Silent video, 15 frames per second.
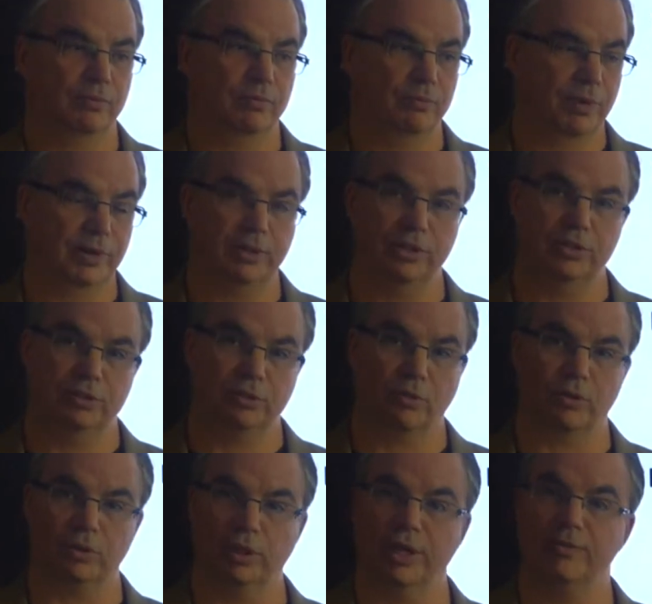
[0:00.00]
very
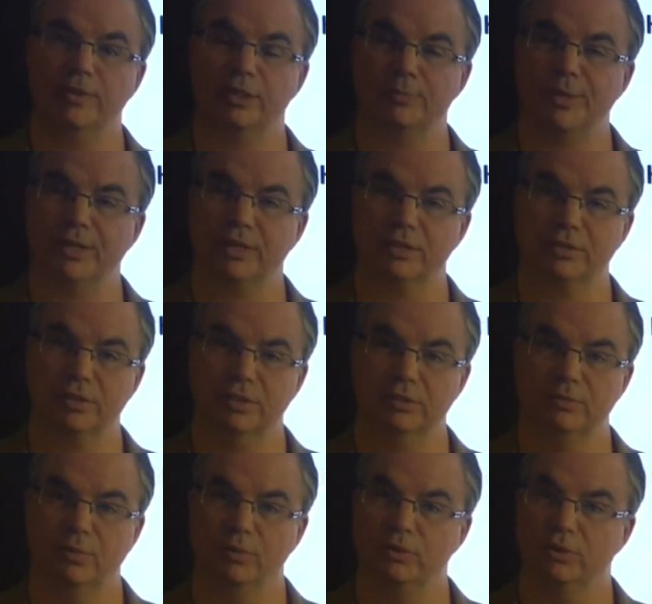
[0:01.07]
short life expectancies.
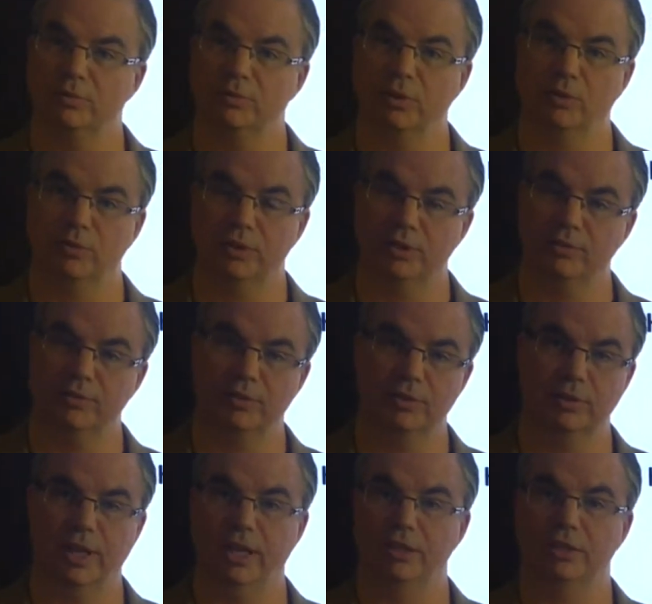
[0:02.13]
Most of them don't live to
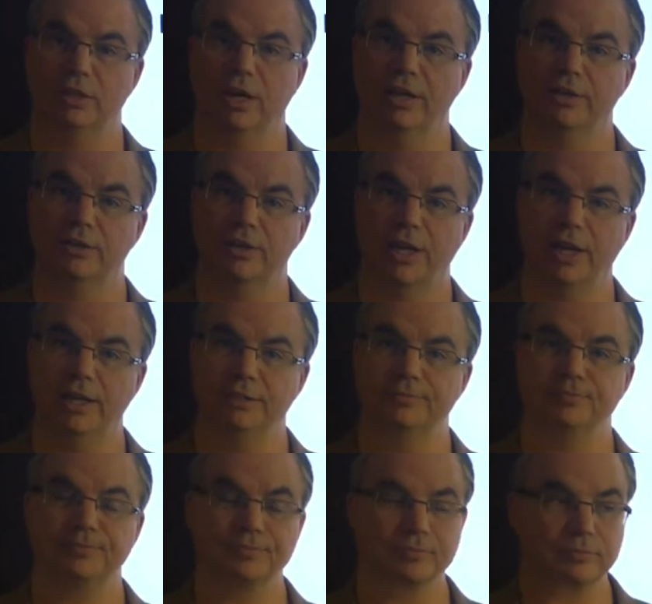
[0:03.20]
age 9 or 10.
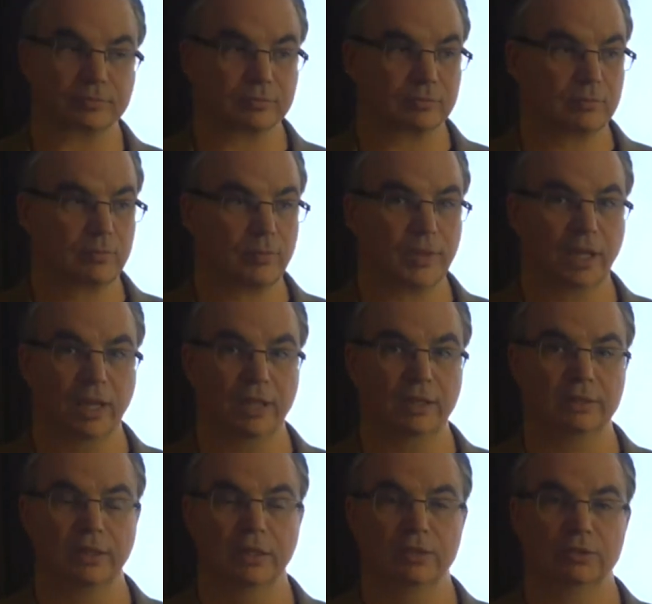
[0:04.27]

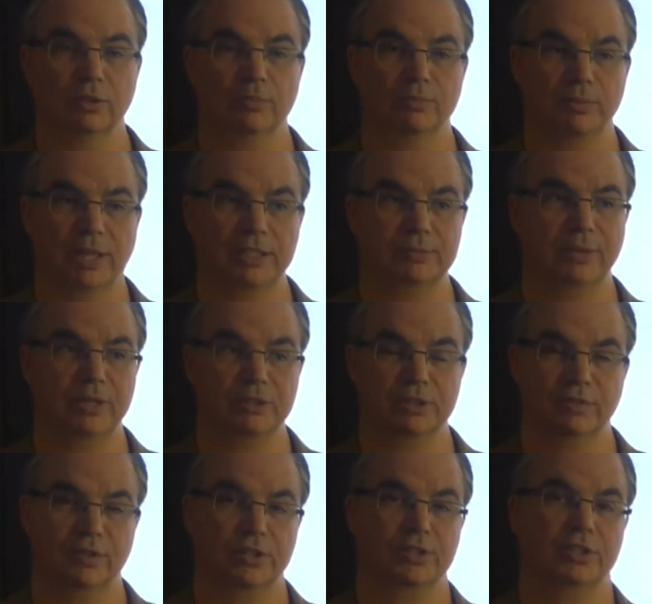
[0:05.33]
And so plasmalogen
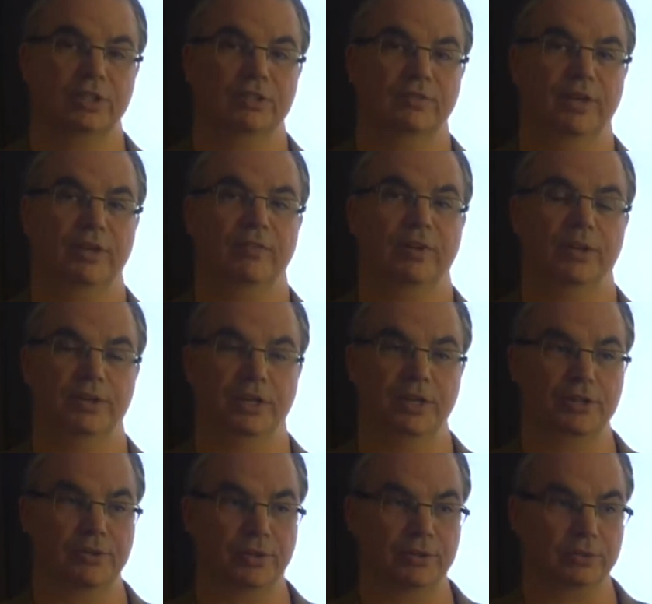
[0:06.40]
deficiency is very, very
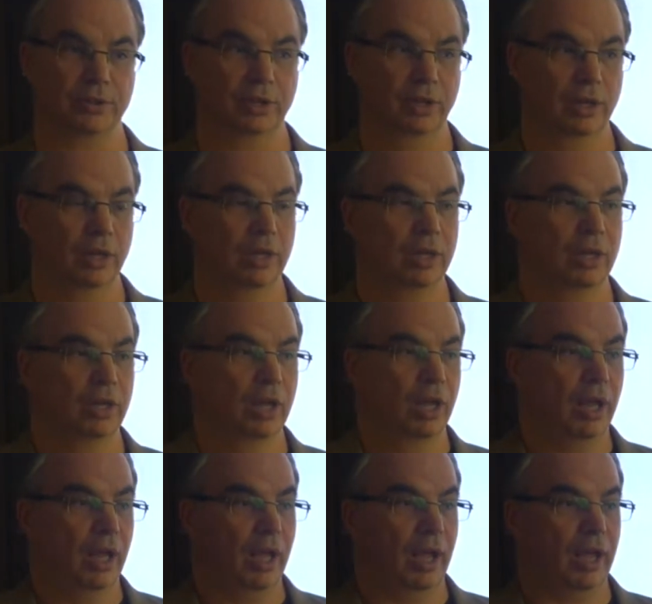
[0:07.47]
dangerous.
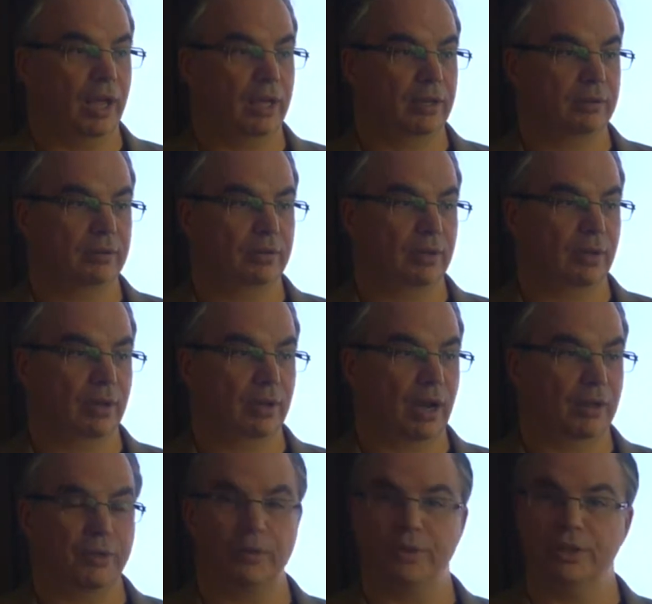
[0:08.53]
And
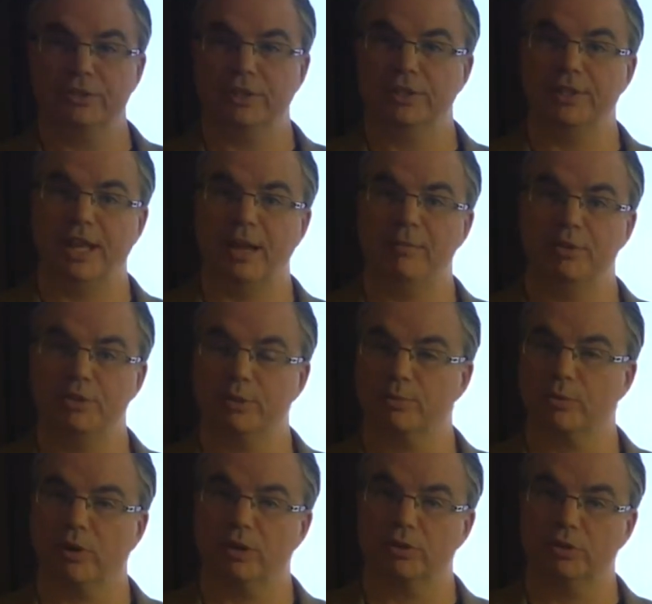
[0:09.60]
other things can damage your
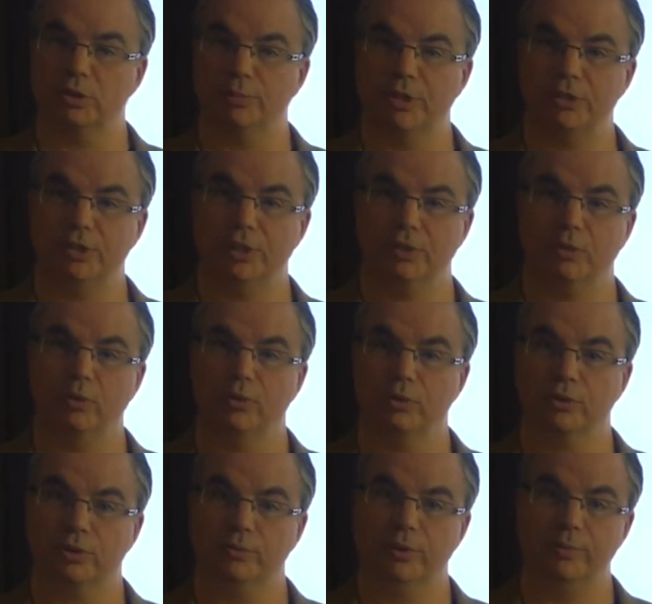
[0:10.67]
peroxisome as you get
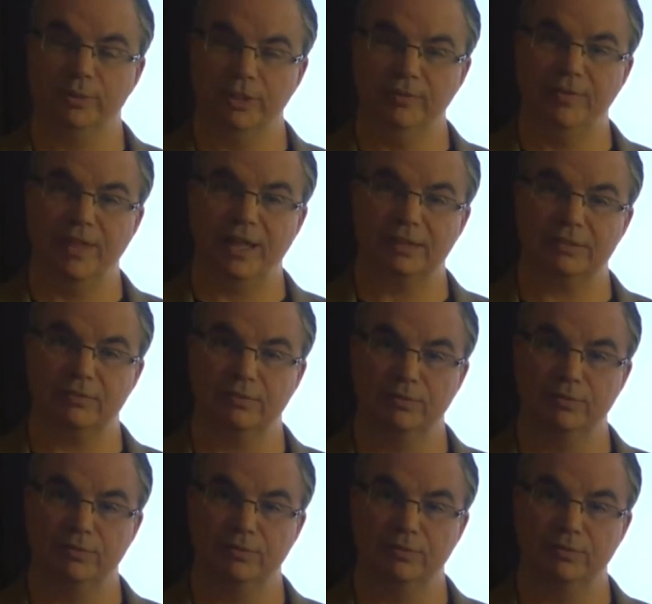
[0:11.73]
older, and we believe that